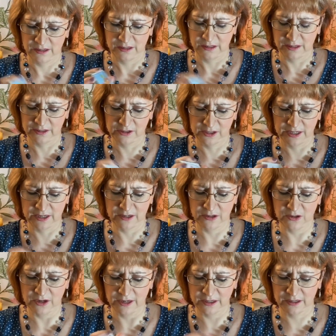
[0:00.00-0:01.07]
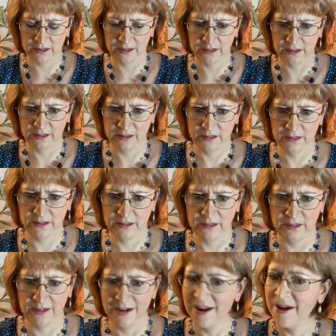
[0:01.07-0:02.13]
Let's take a look.
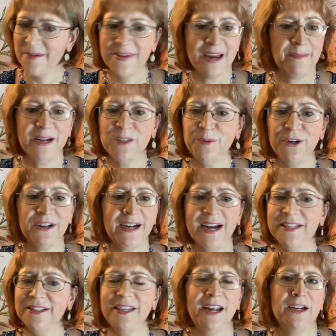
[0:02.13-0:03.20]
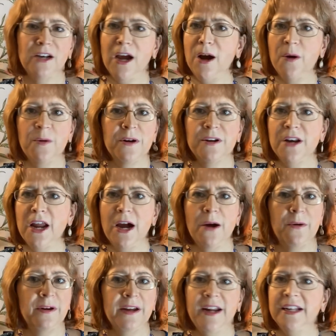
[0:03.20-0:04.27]
Yeah, my spirit guide's saying no,
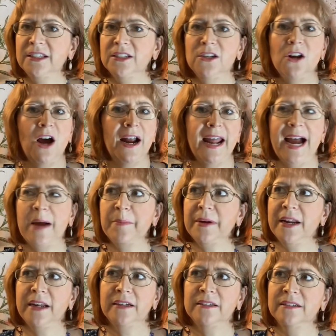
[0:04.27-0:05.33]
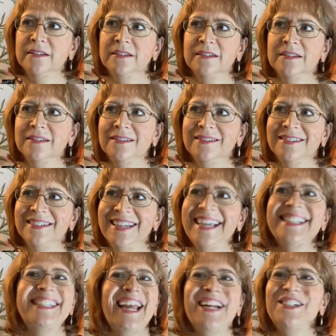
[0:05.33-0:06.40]
no, it's not happening.
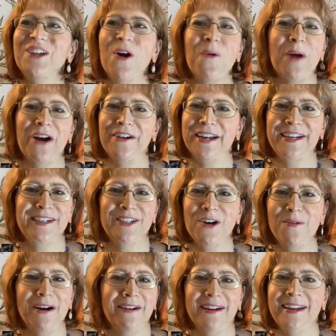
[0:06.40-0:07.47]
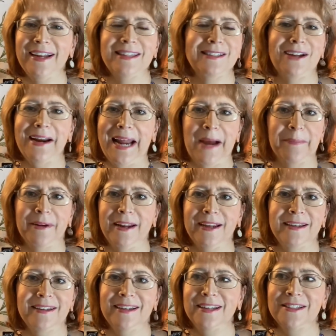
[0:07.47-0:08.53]
He's saying, don't worry, it's not happening.
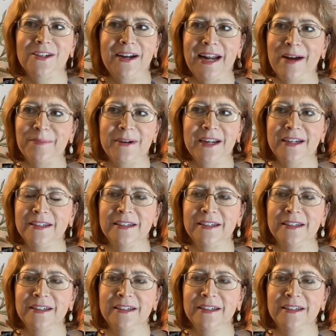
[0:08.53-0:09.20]
It's not happening.